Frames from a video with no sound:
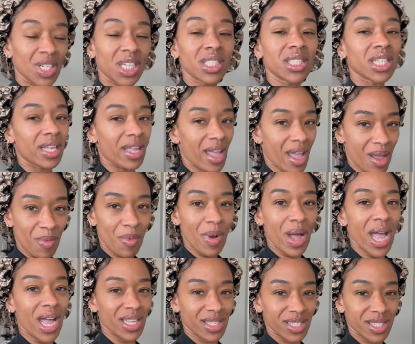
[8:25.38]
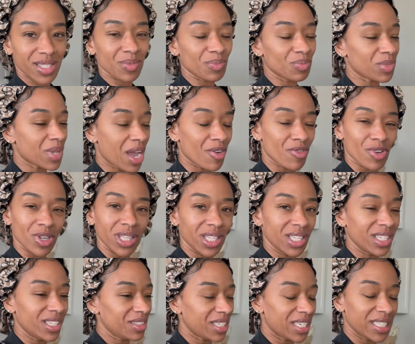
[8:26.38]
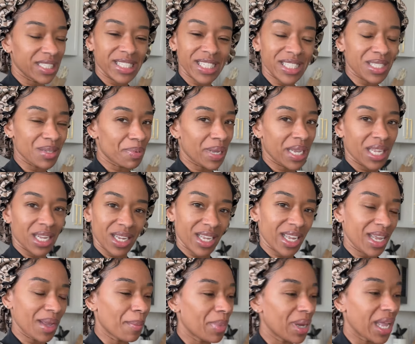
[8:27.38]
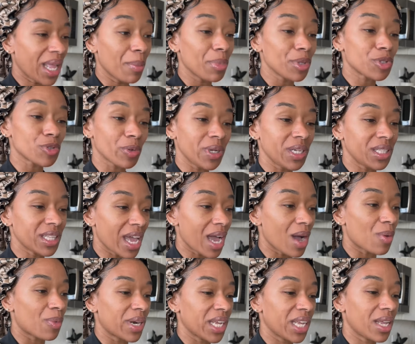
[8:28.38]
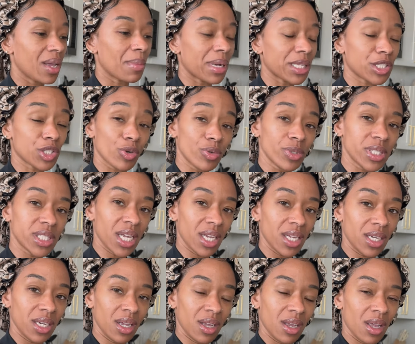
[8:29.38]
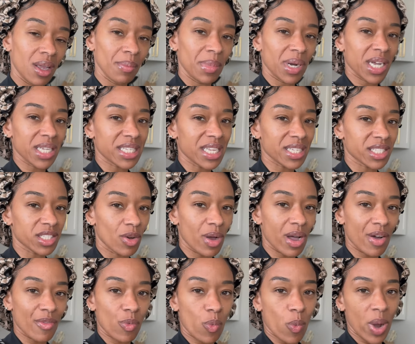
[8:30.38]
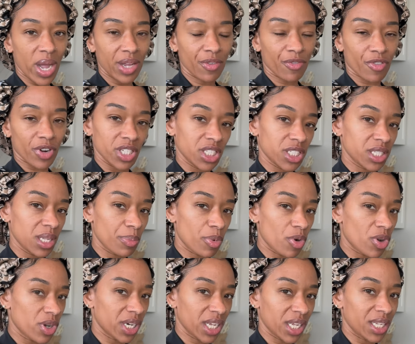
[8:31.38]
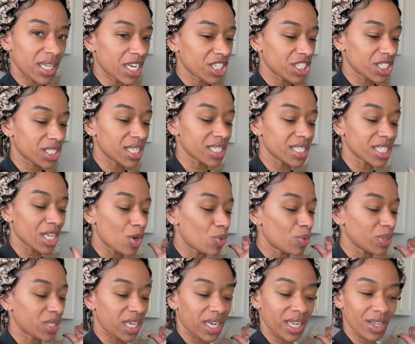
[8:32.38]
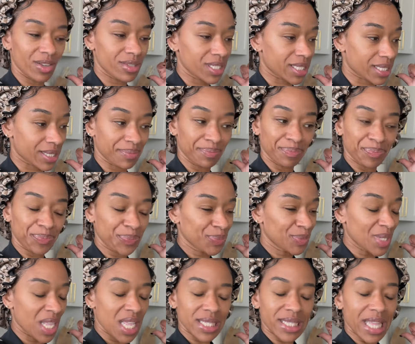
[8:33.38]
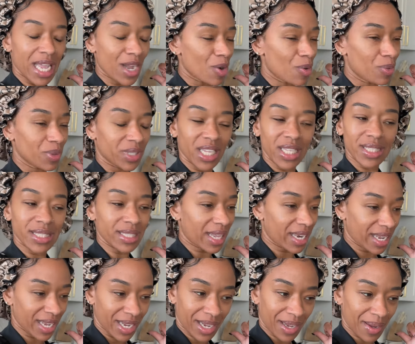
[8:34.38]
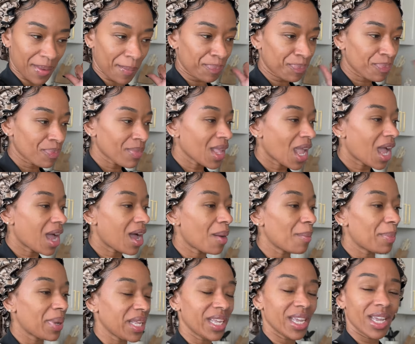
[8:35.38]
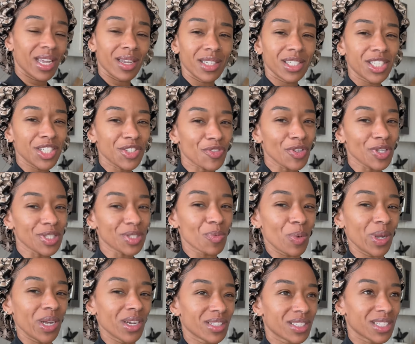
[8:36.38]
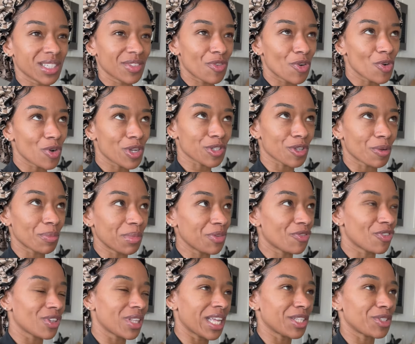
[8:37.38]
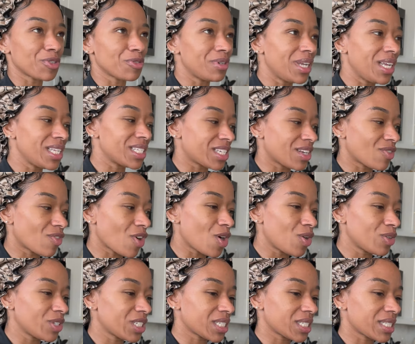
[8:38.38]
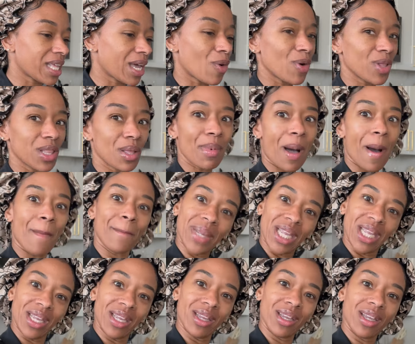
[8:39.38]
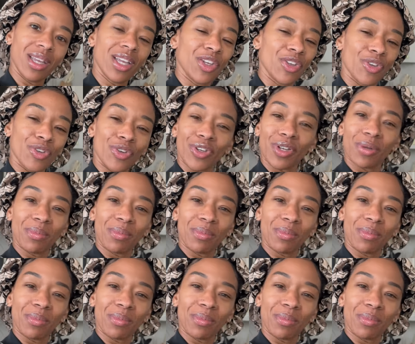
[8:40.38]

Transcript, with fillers: the cat wax, not really anticipating it. But in between that, I want to get my toes done because I still have white French tip on and that just doesn't go with the nails. It's not going with the aesthetic. Um, but yeah, it just feels weird to focus on me for like two days in a row. It's just like all about me. You know what I